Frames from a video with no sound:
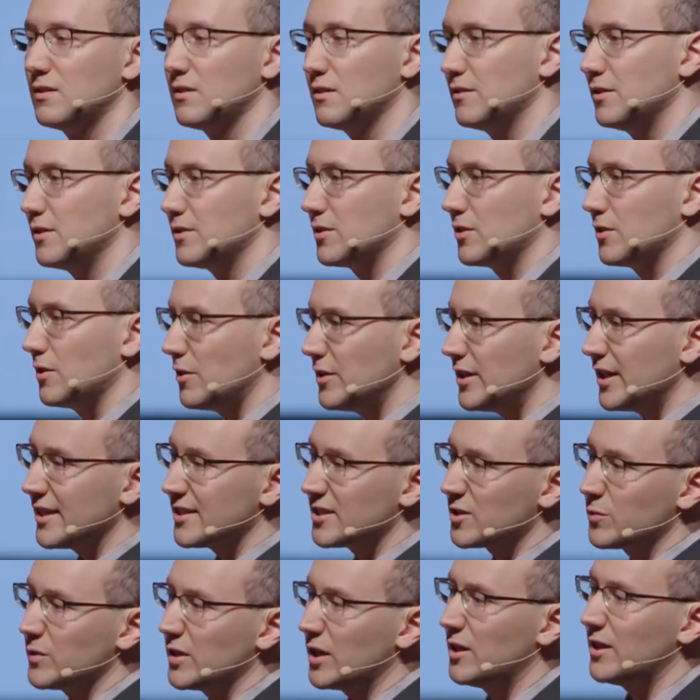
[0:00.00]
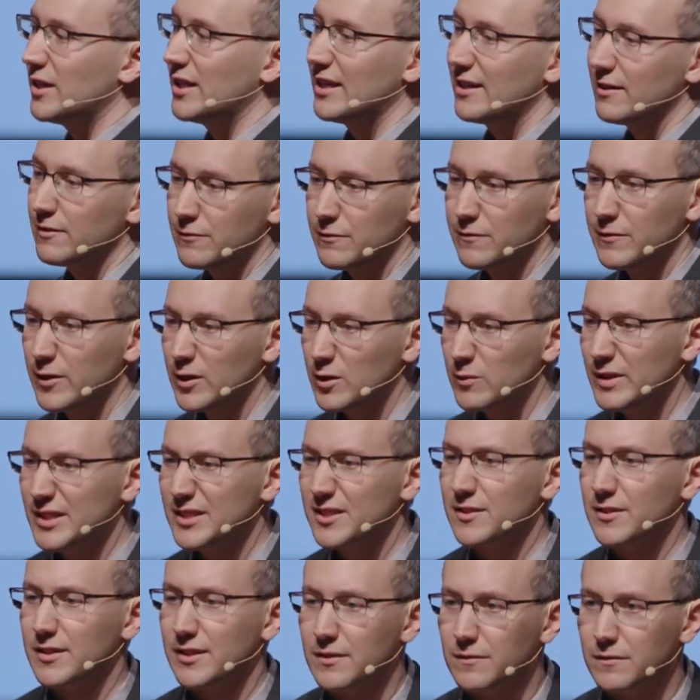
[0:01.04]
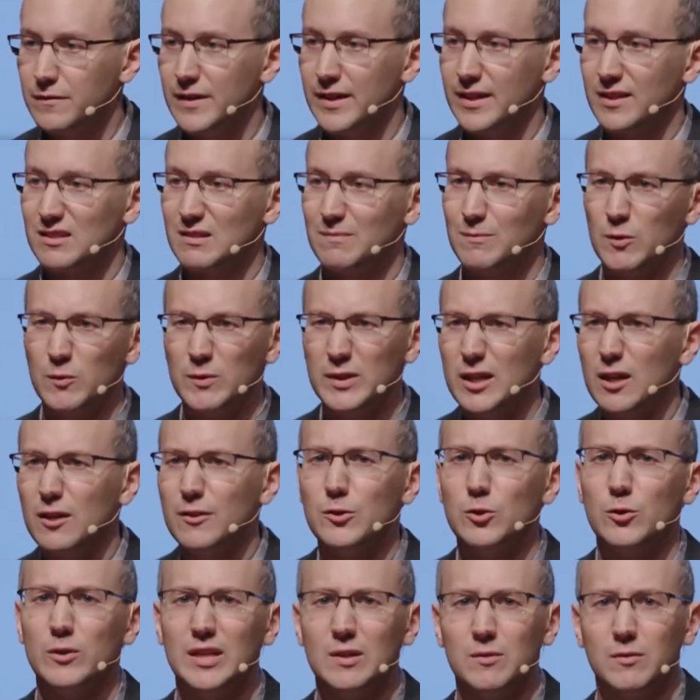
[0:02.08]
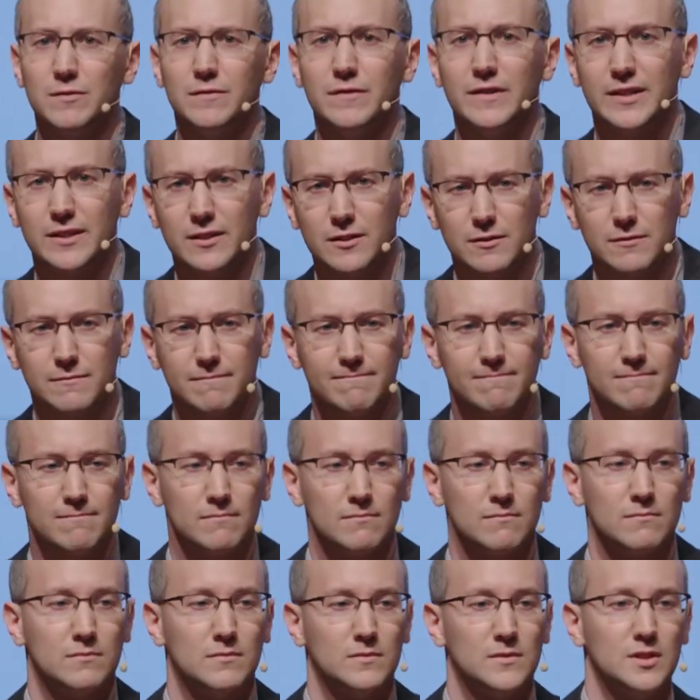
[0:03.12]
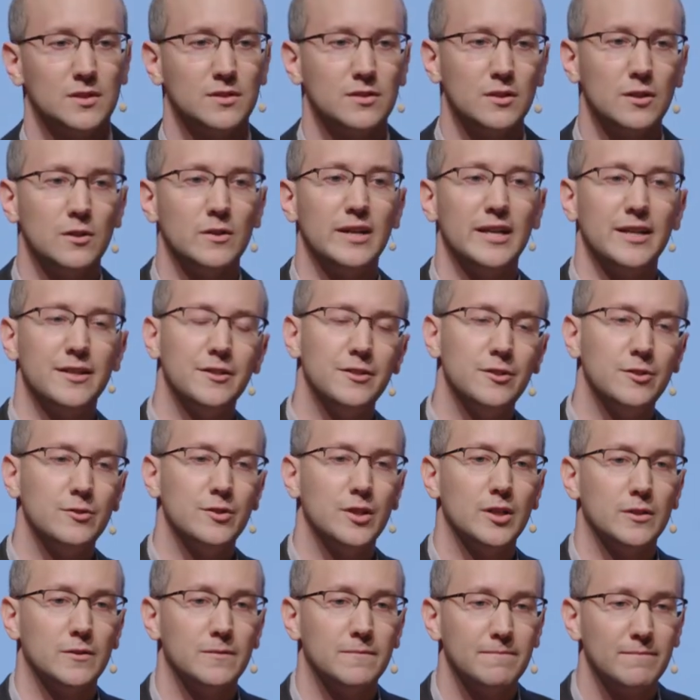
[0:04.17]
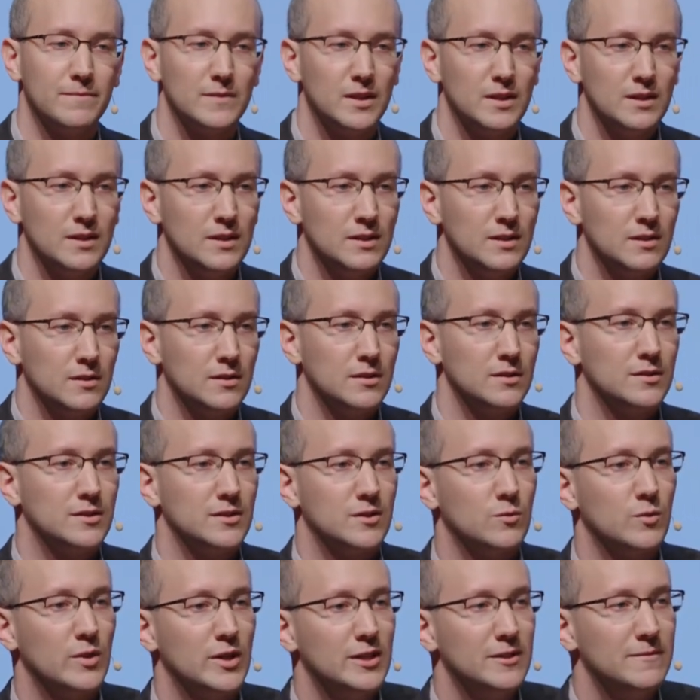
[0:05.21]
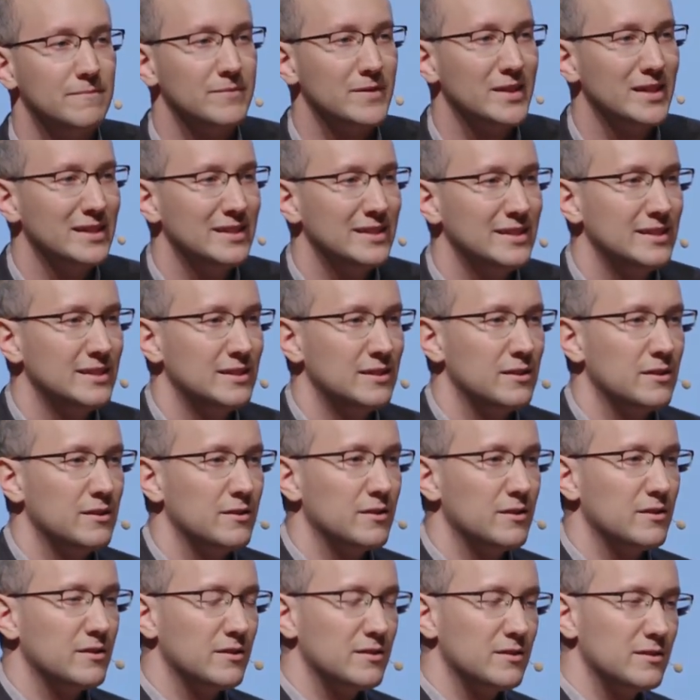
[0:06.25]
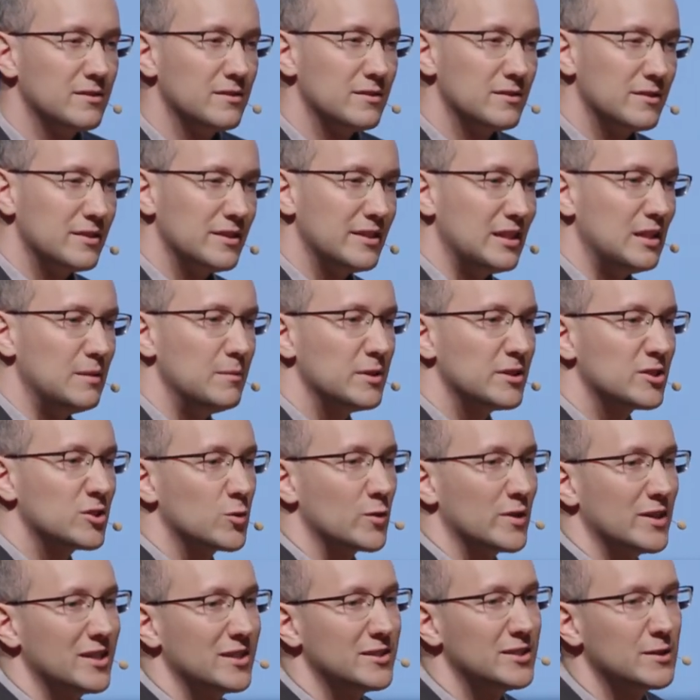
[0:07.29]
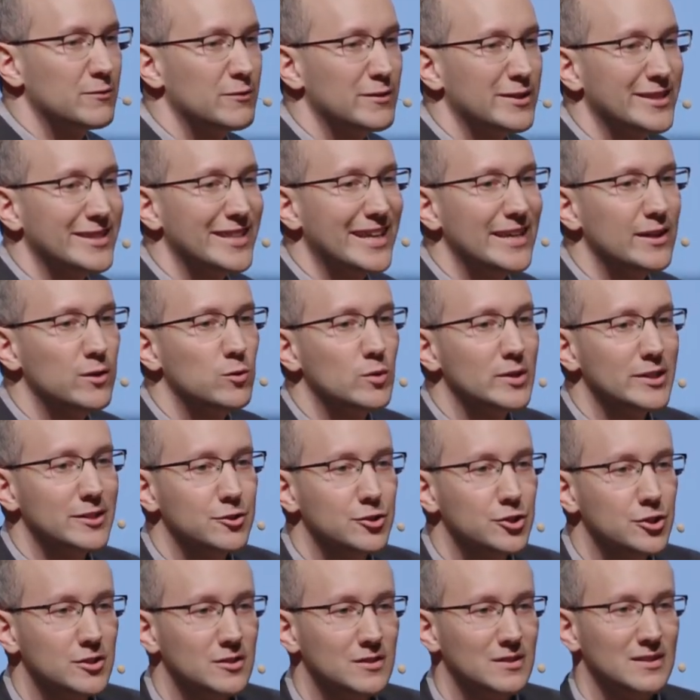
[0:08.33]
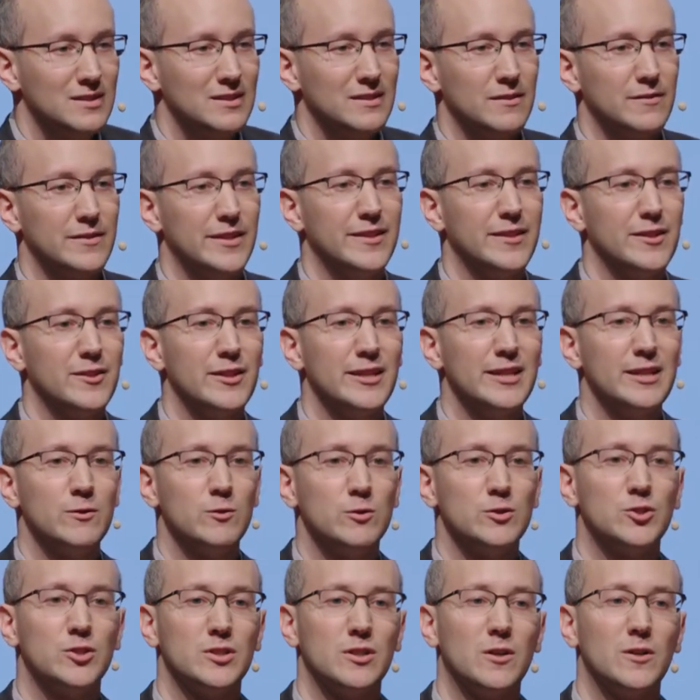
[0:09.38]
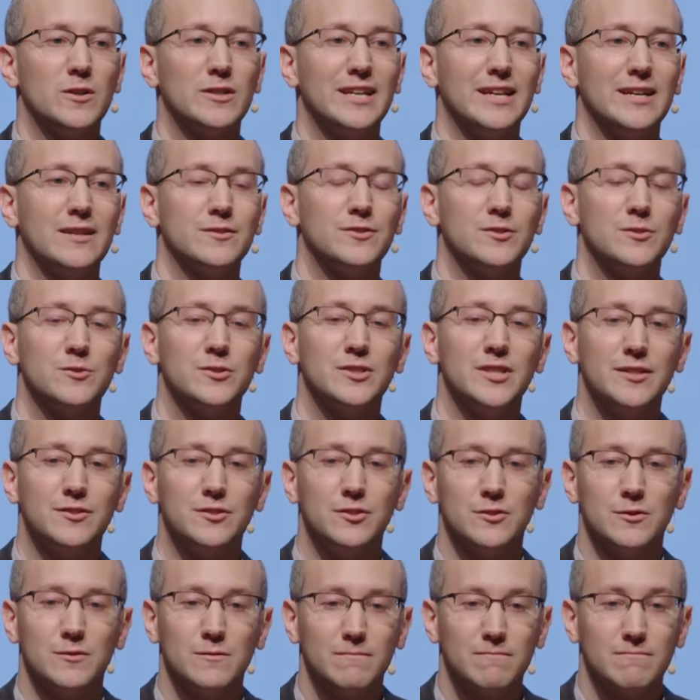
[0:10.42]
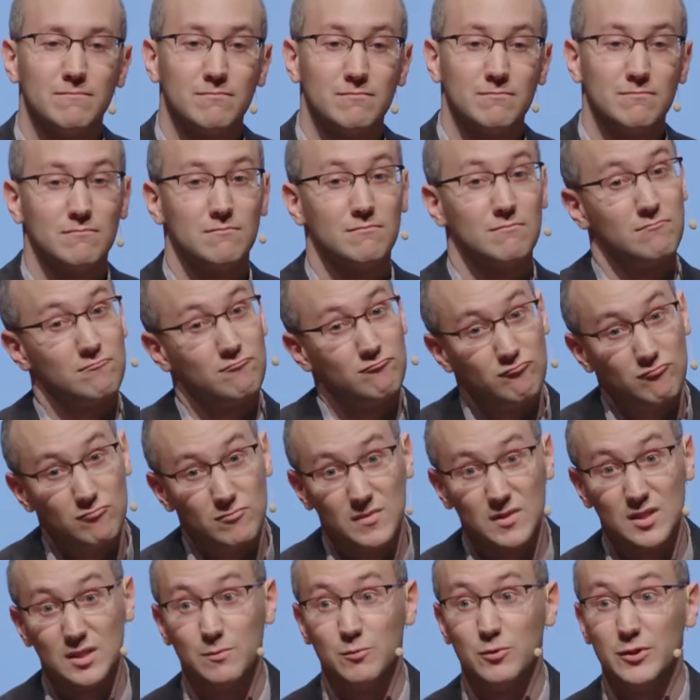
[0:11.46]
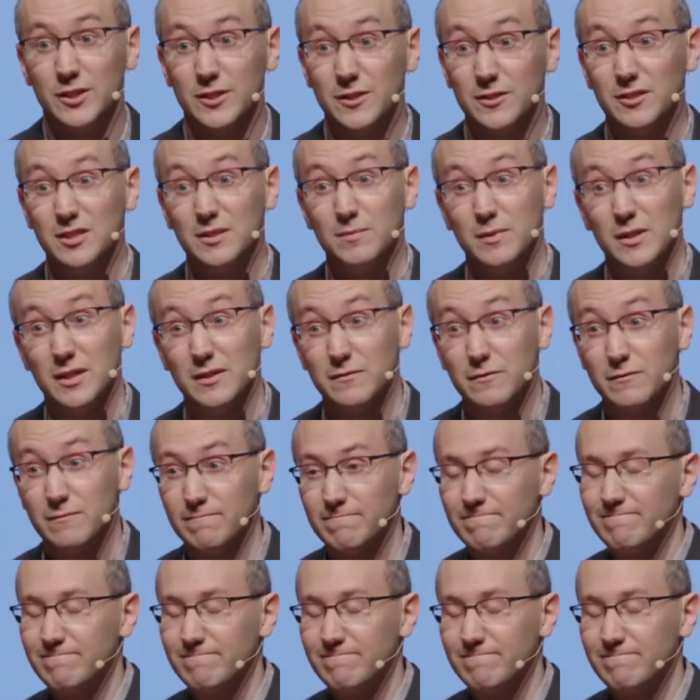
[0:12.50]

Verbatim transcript: And they said, oh yes, we all have, very recently in fact, but we all knew they were fake. I said, oh, how did you know? They said, well, the emails were in a different language than the language our accounts are set to. It's a pretty good tip-off.